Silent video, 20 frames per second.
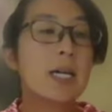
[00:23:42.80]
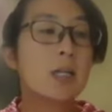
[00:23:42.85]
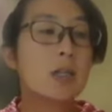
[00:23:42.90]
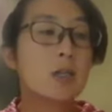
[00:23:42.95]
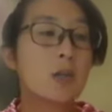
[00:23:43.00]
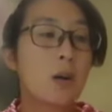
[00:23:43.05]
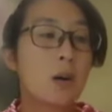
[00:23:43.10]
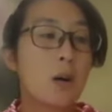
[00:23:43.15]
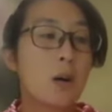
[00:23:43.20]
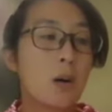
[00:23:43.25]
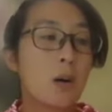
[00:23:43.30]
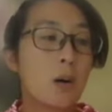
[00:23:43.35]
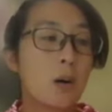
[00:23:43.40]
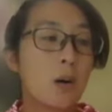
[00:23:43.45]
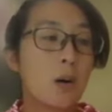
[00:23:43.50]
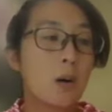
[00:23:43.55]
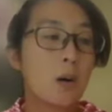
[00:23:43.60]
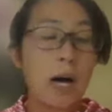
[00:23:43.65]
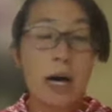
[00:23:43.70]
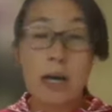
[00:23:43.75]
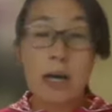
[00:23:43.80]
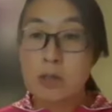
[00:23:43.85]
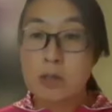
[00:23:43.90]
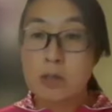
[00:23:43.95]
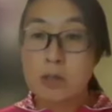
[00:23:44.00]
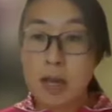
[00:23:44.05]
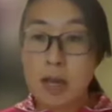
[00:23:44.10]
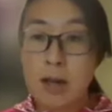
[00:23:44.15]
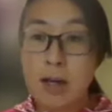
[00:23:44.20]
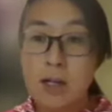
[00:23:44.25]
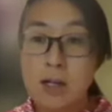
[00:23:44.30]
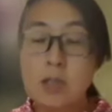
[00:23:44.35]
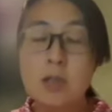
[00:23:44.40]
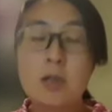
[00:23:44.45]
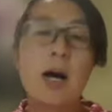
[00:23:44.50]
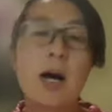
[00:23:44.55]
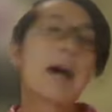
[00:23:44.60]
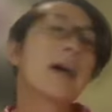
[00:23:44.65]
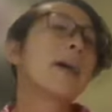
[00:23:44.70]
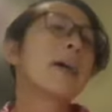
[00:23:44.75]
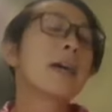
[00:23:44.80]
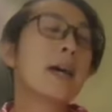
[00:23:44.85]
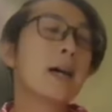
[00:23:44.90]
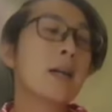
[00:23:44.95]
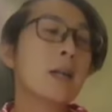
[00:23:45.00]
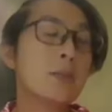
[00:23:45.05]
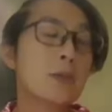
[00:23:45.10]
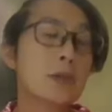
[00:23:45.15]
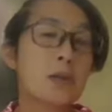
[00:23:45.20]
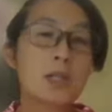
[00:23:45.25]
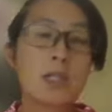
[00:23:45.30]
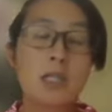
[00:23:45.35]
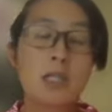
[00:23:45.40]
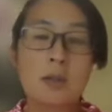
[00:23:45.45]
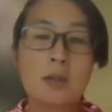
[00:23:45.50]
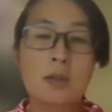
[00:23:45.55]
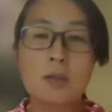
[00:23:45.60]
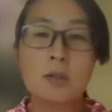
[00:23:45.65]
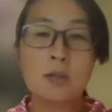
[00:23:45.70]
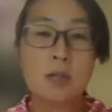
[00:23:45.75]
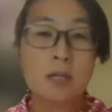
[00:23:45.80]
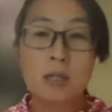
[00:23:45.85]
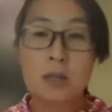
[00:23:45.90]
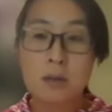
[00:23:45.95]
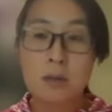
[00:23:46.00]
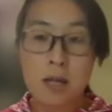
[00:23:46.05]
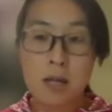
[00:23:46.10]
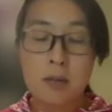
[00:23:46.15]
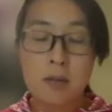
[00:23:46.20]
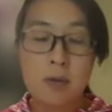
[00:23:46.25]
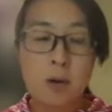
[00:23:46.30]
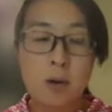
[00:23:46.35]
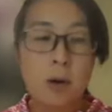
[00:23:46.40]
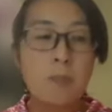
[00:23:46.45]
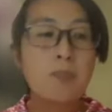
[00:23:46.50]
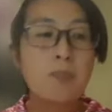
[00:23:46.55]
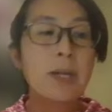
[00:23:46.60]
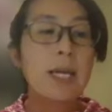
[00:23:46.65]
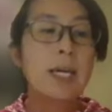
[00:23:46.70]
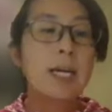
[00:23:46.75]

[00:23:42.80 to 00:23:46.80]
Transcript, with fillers: So I was there, so I helped her. She was really grateful.